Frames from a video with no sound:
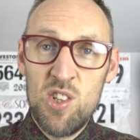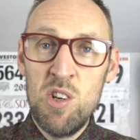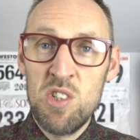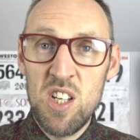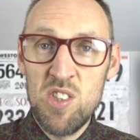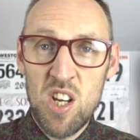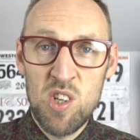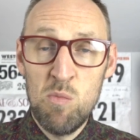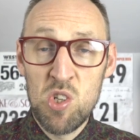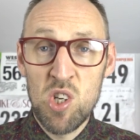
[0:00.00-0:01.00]
Tuesday
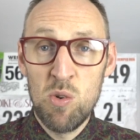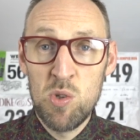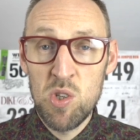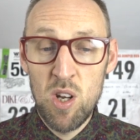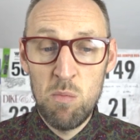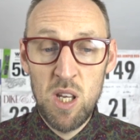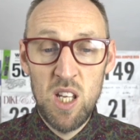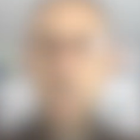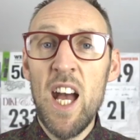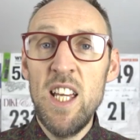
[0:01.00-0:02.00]
session which was going to
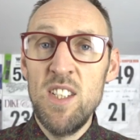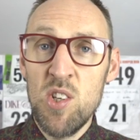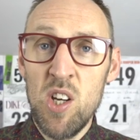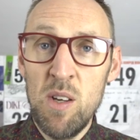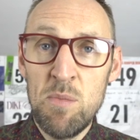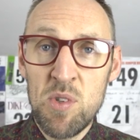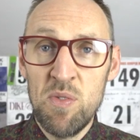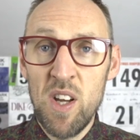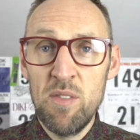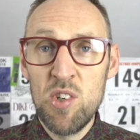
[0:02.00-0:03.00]
be 8 times
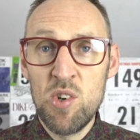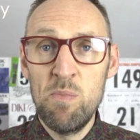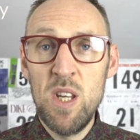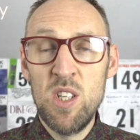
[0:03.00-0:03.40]
500